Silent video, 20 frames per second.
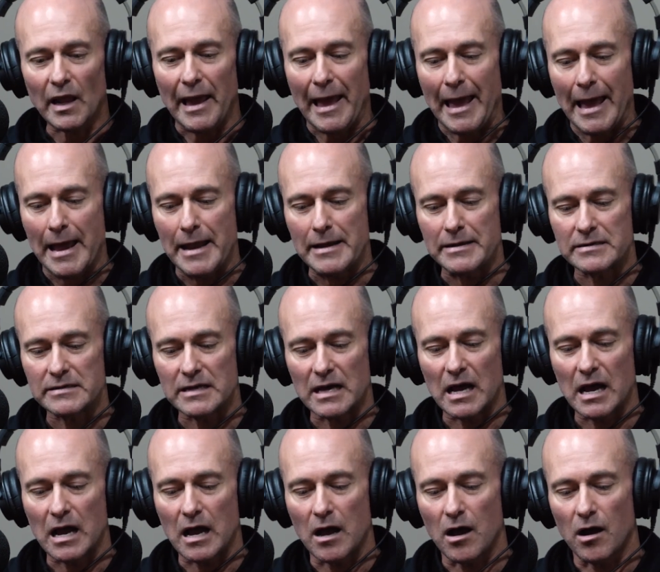And
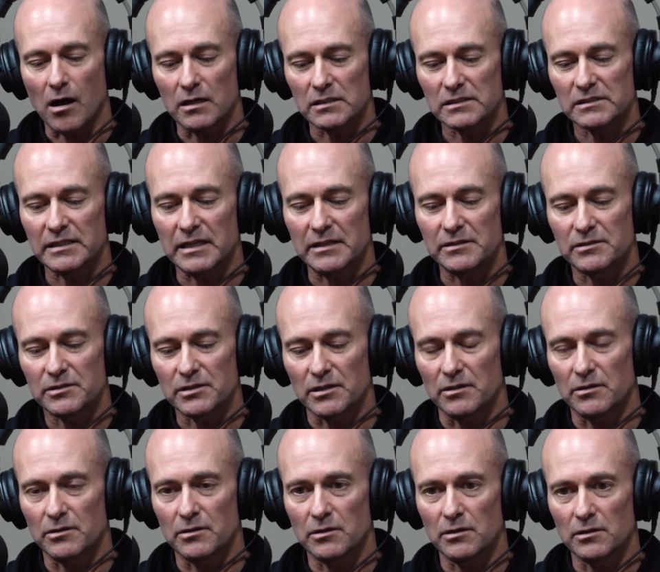I said to
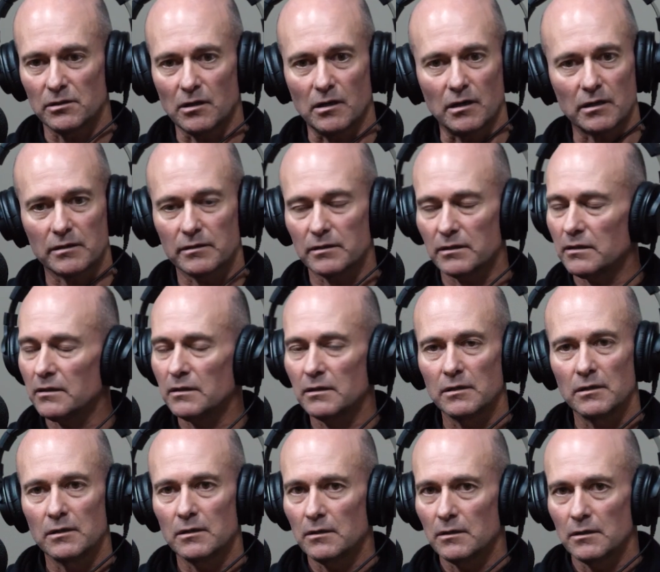her, like,
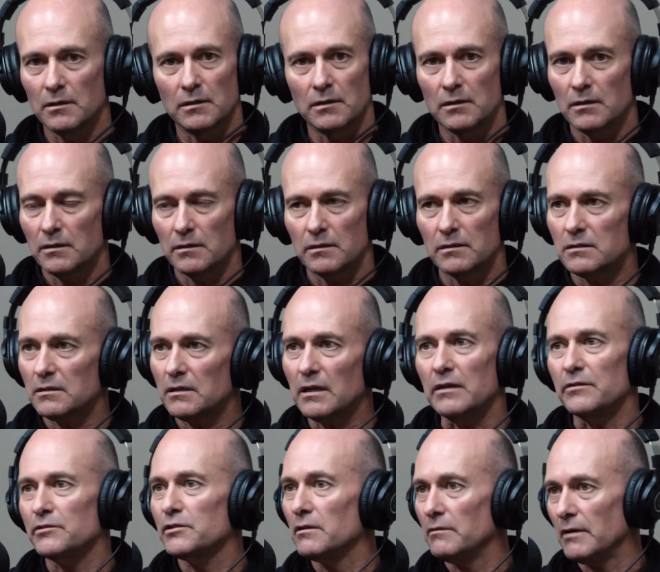this is
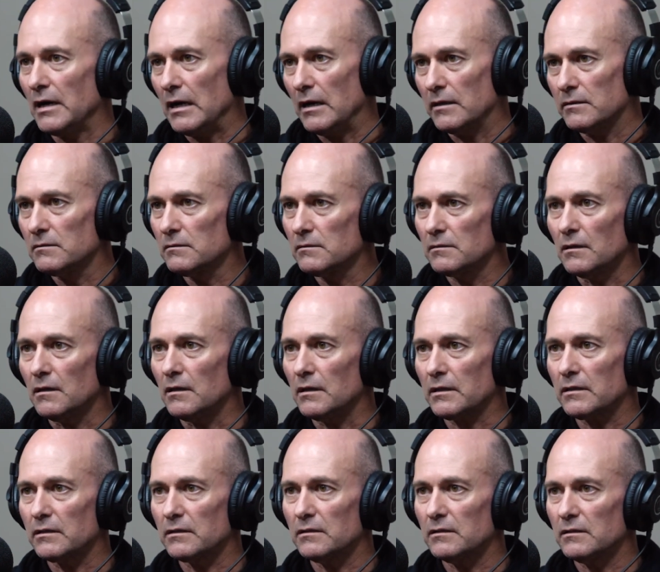getting too hard.
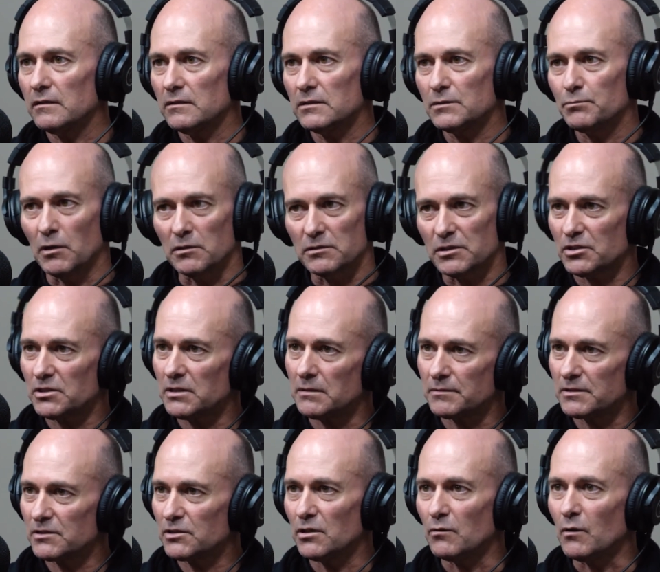Like,
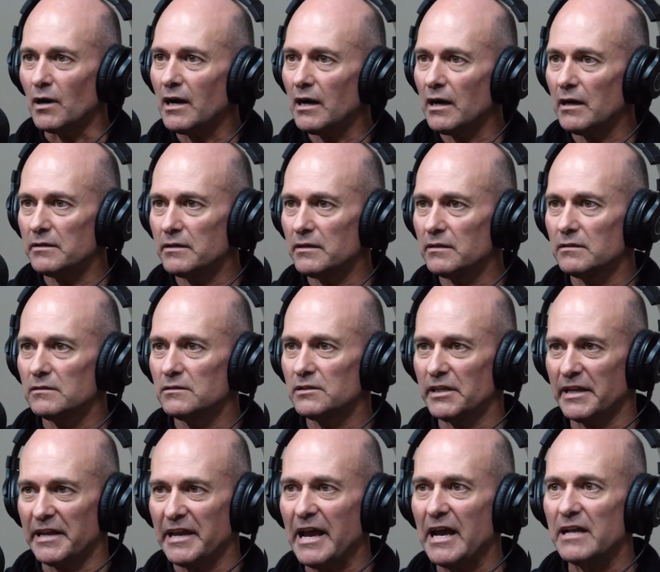sponsorship's too hard
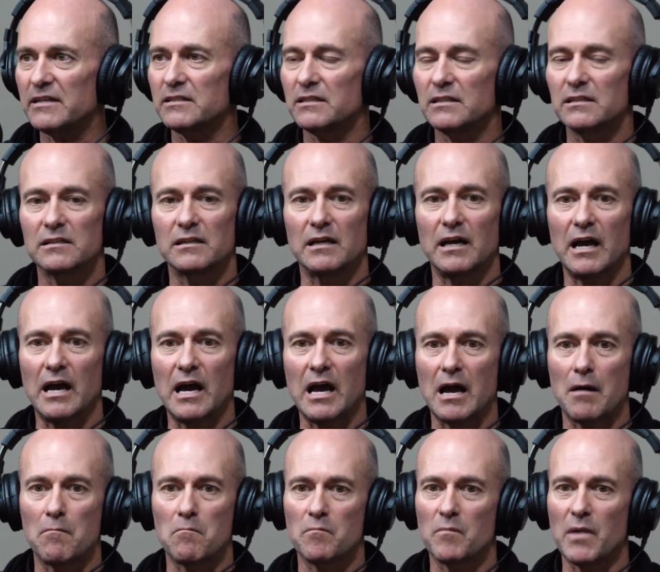to get.
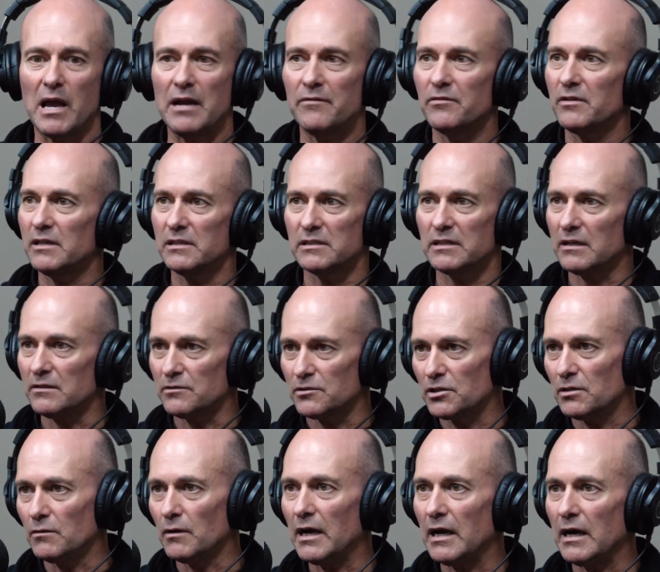Everything's getting
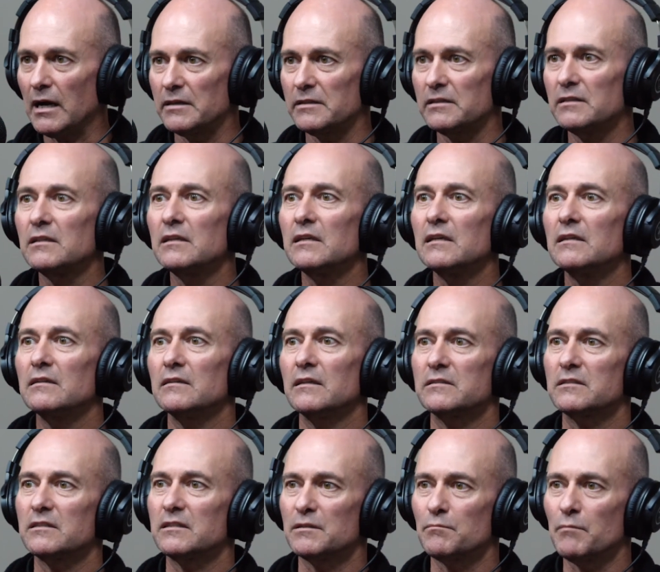too hard.
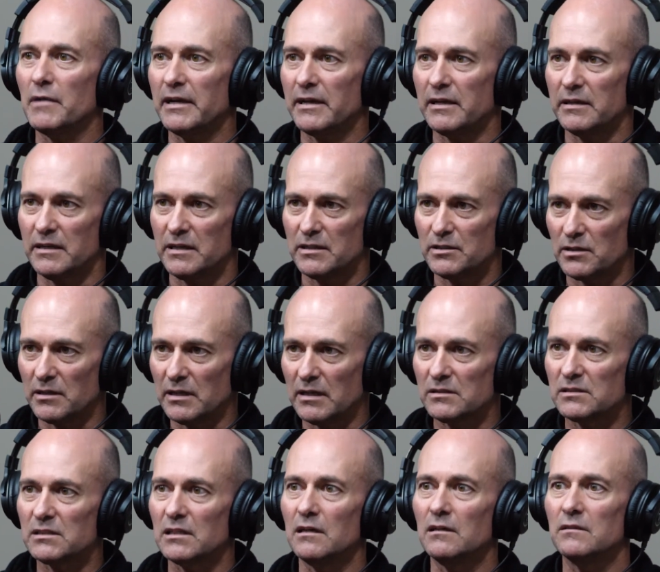Let's just make it easy on
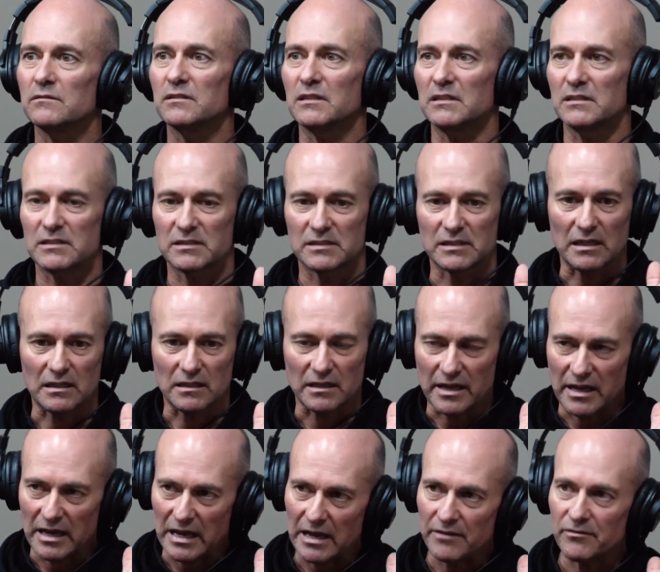ourselves. Let's sell
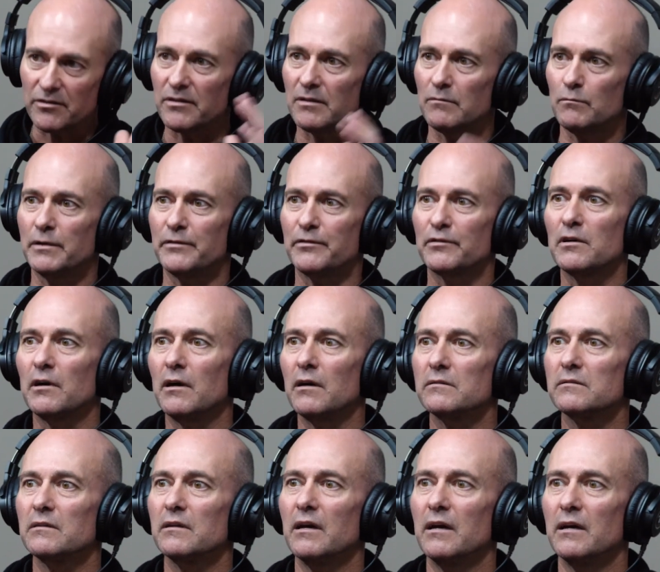everything we've got
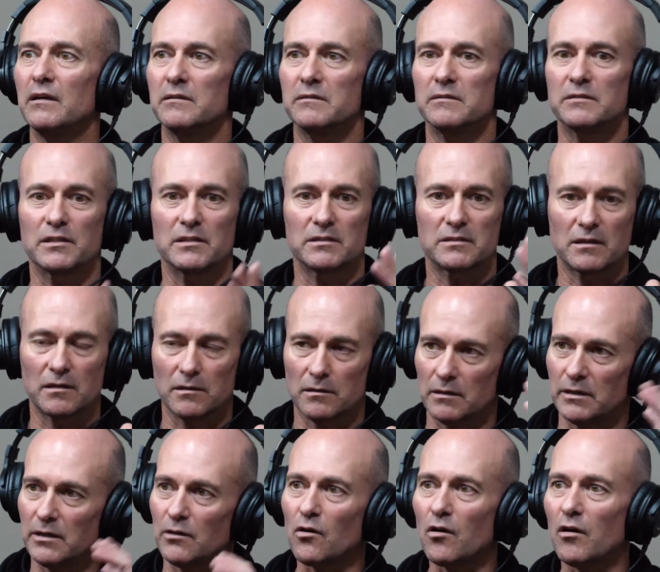and just
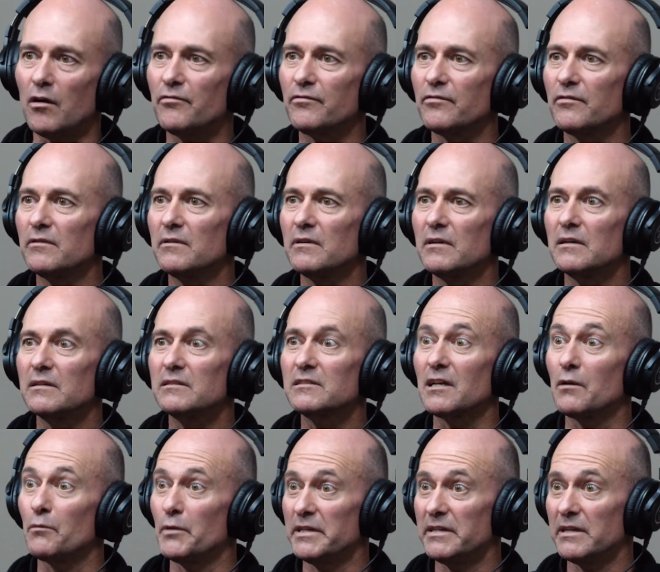clear off.
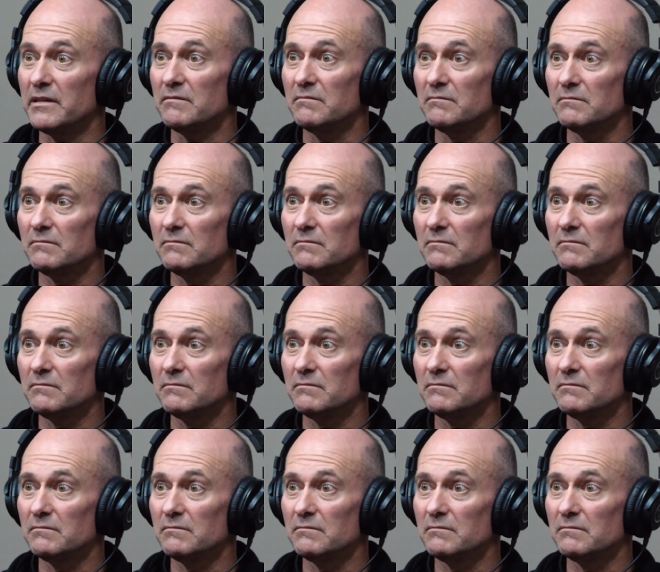So we did.